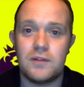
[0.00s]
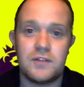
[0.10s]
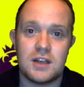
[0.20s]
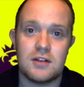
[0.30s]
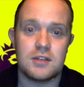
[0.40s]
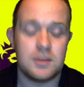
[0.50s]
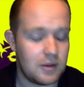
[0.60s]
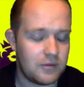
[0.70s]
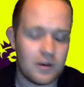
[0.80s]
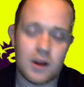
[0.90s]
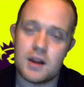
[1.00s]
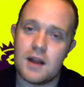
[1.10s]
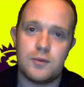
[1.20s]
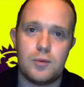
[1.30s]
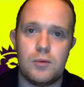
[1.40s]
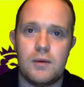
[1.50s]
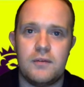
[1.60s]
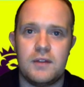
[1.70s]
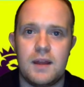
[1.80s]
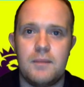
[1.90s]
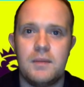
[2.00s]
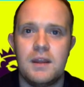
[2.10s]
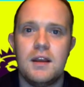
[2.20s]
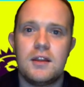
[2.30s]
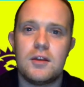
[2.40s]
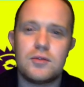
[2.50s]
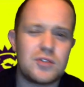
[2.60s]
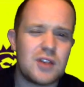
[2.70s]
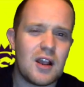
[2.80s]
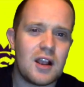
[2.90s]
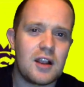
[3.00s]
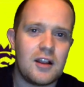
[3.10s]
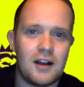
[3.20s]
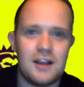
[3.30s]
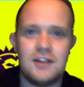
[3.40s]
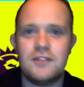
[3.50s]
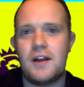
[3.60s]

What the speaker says: for Chelsea, but very comfortable win for them. There was also a kind of